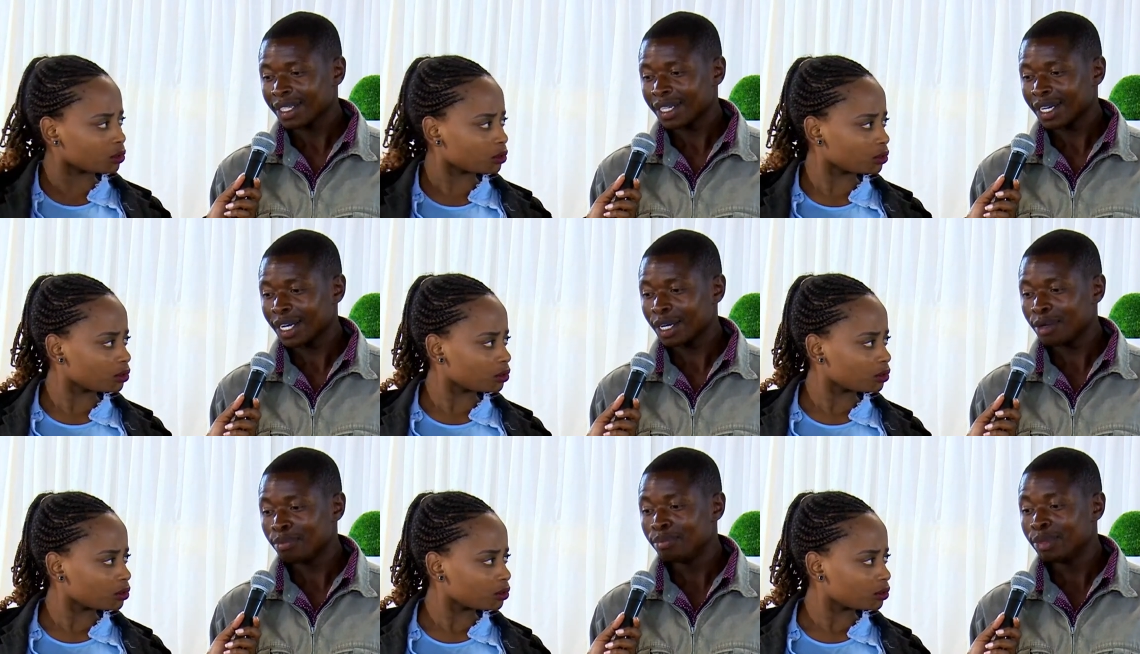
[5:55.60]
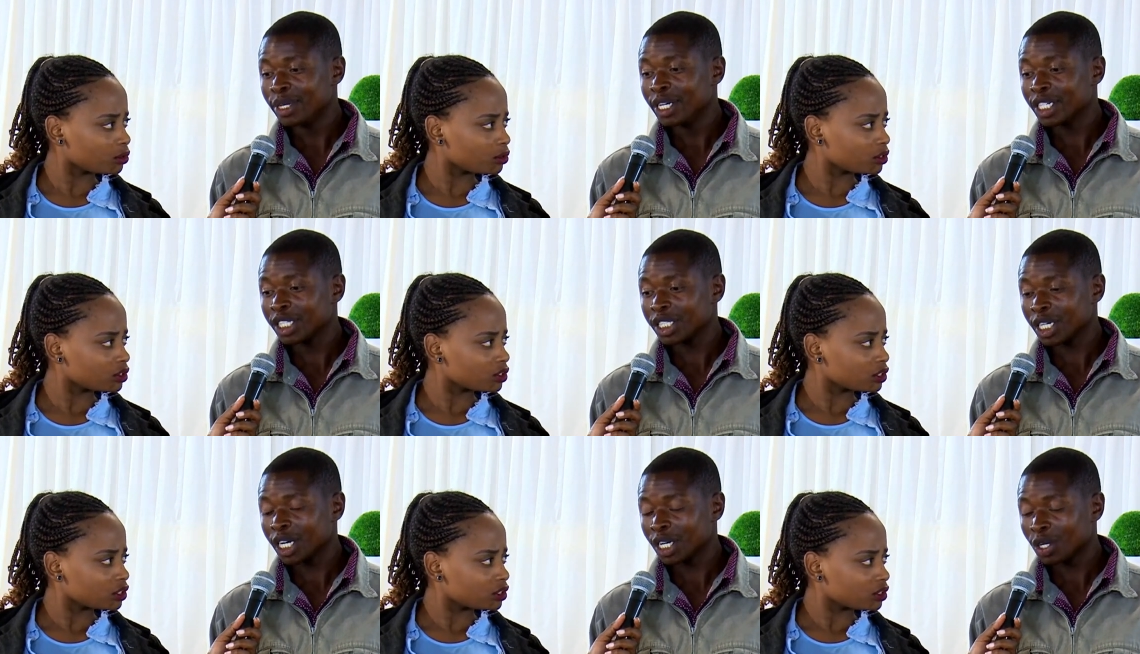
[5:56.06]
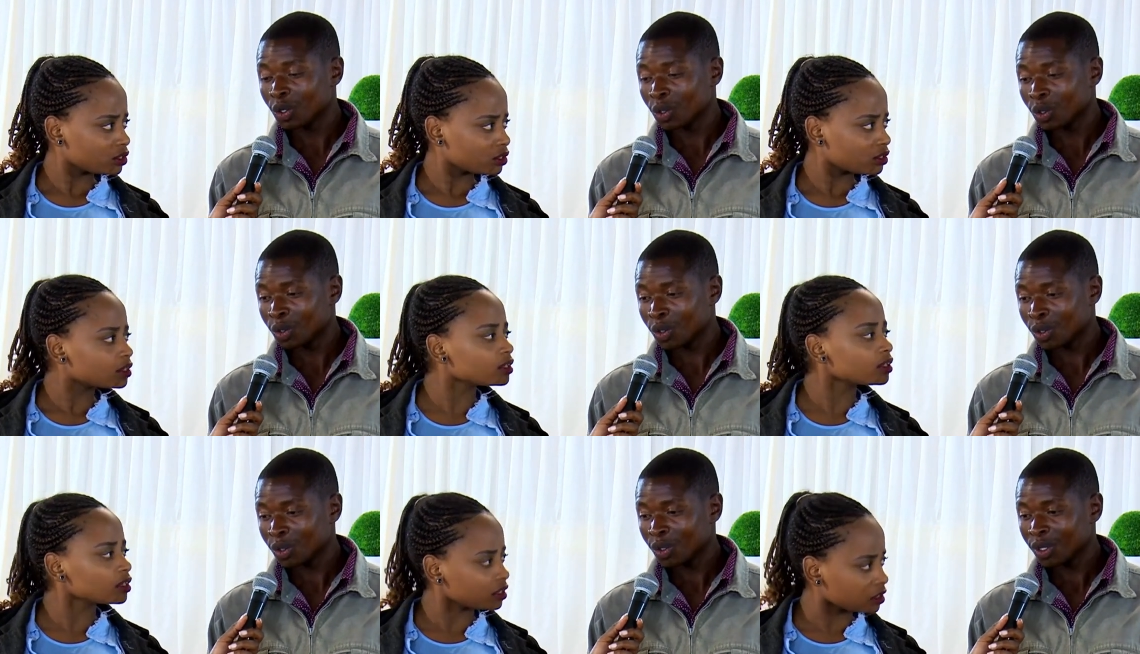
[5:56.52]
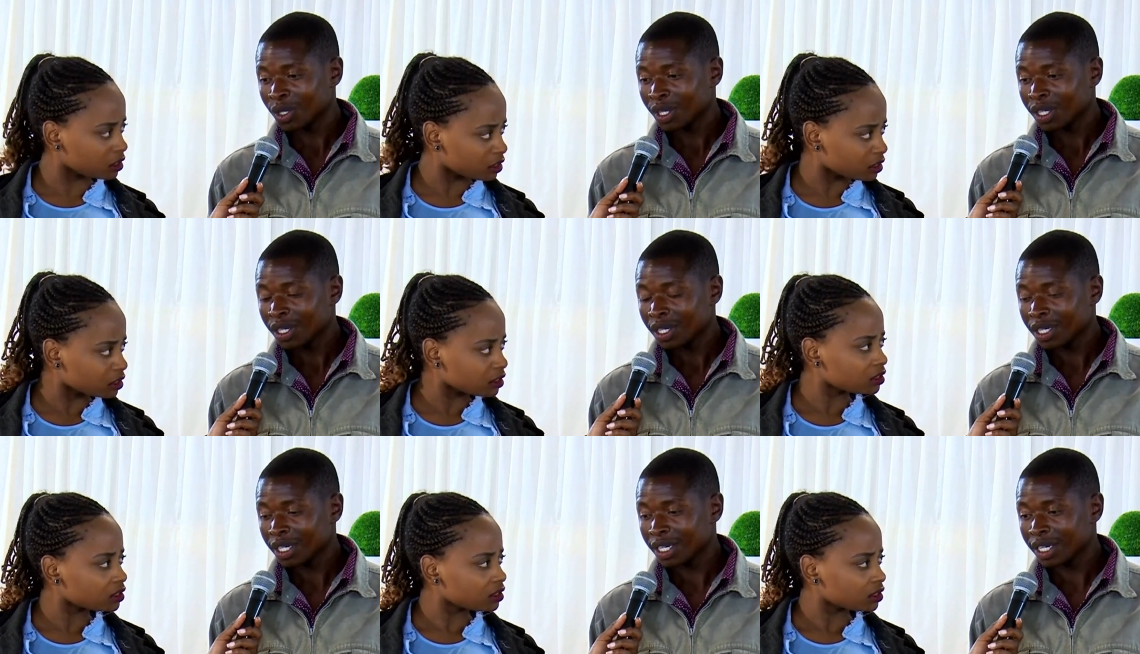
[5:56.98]
Speaker 1: big a big shadow. Mm
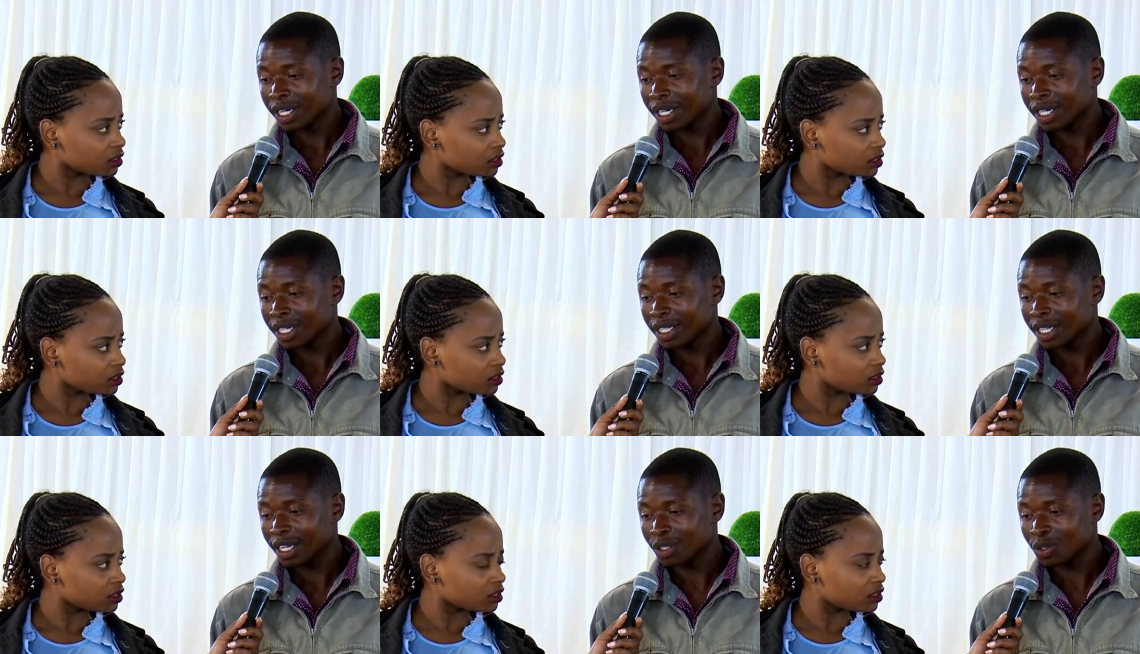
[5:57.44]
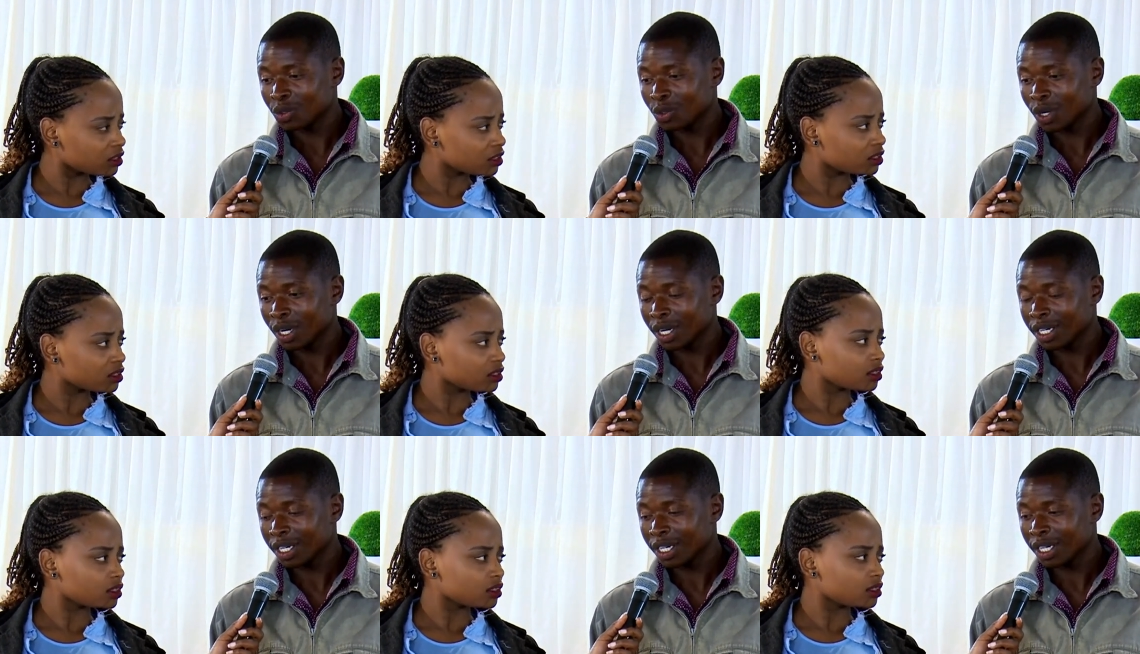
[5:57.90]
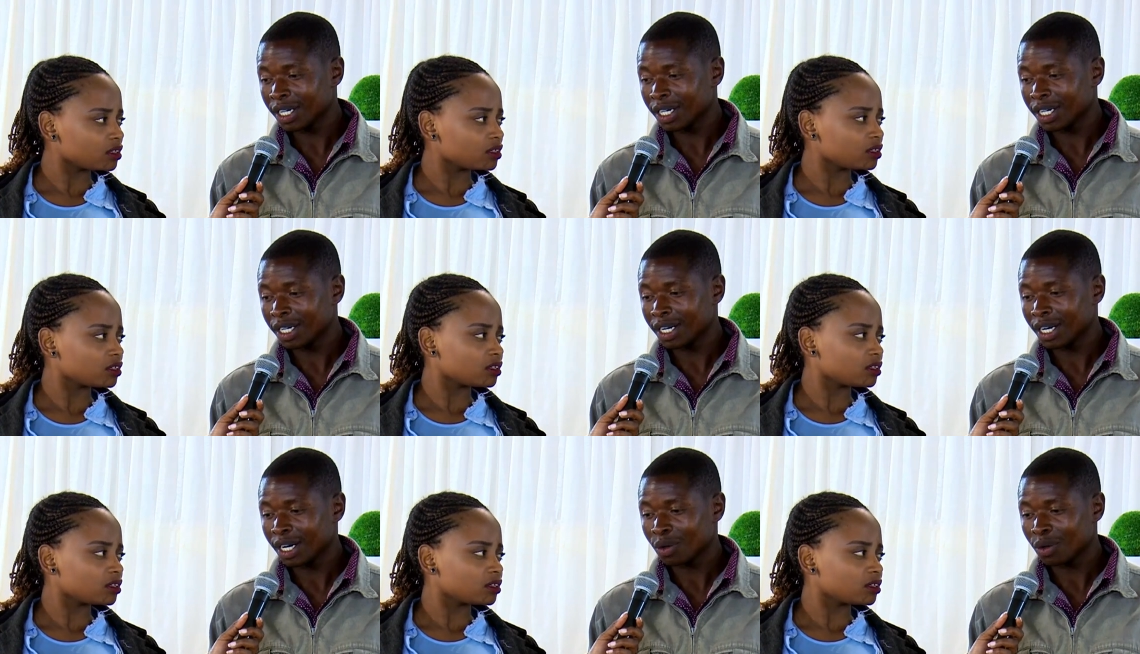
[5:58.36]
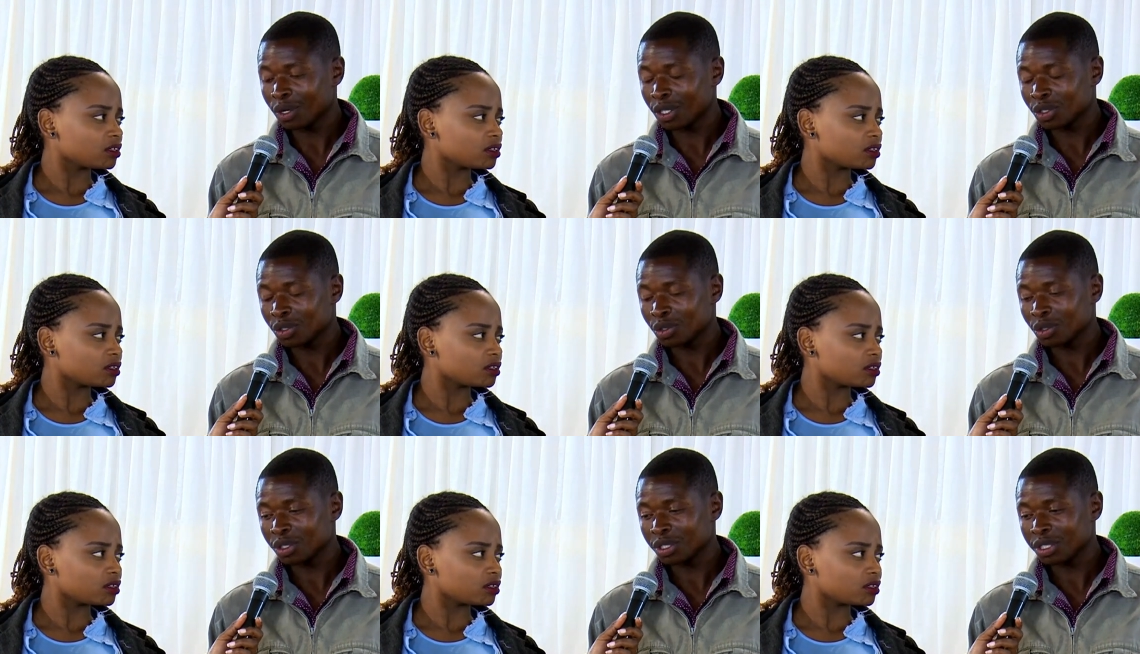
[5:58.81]
-hmm. that one I was
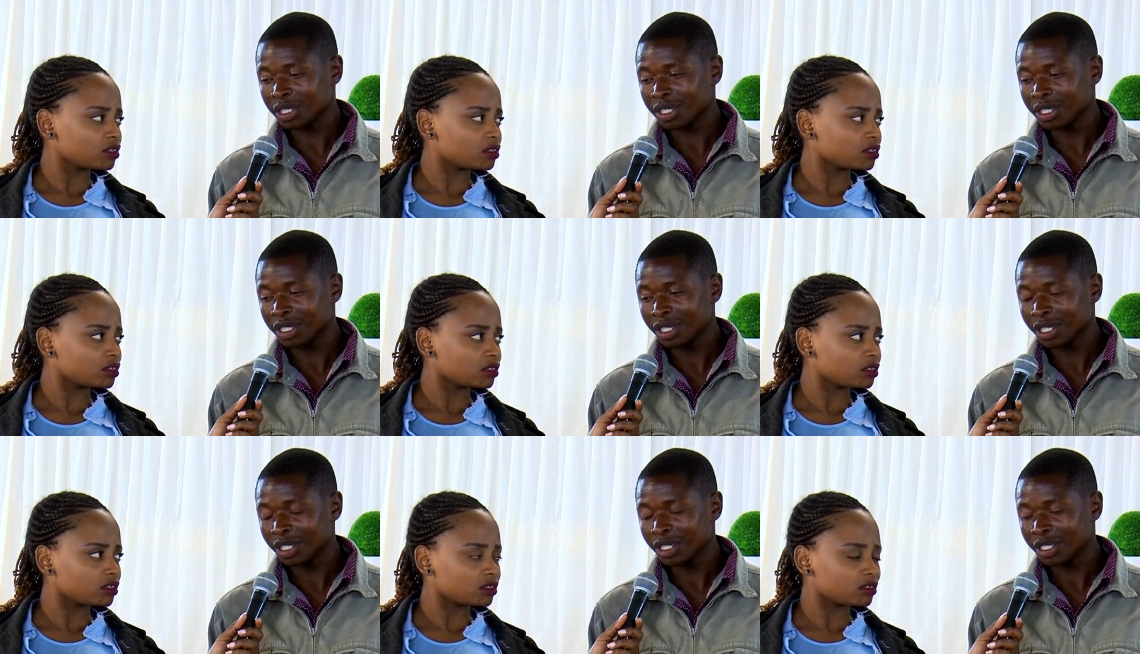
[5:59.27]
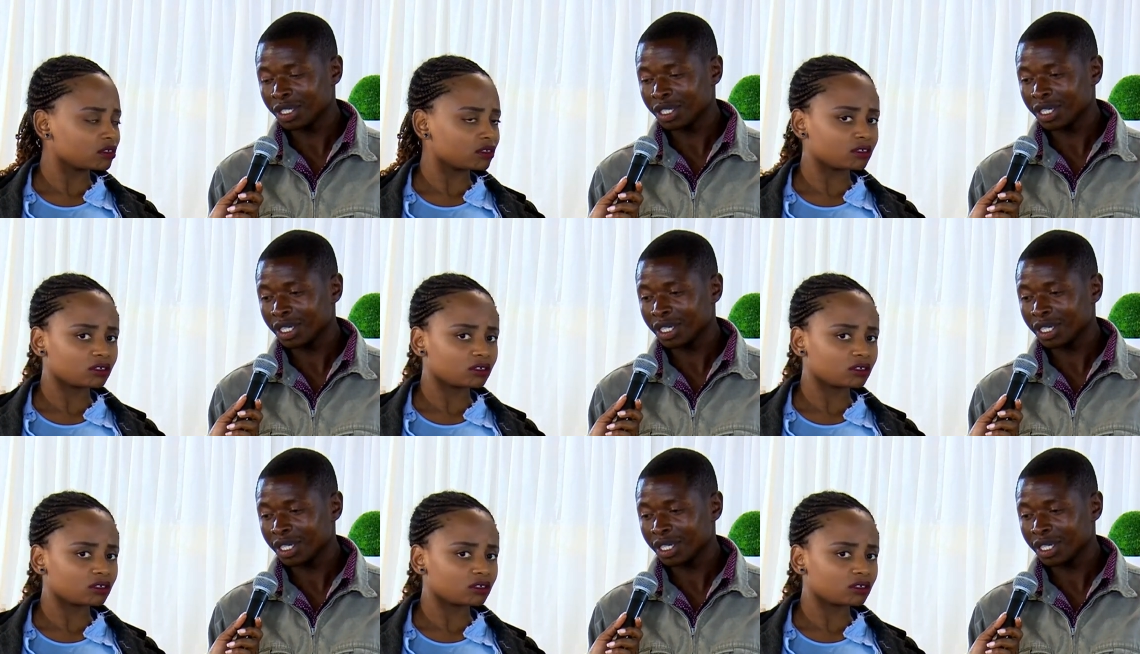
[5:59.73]
using it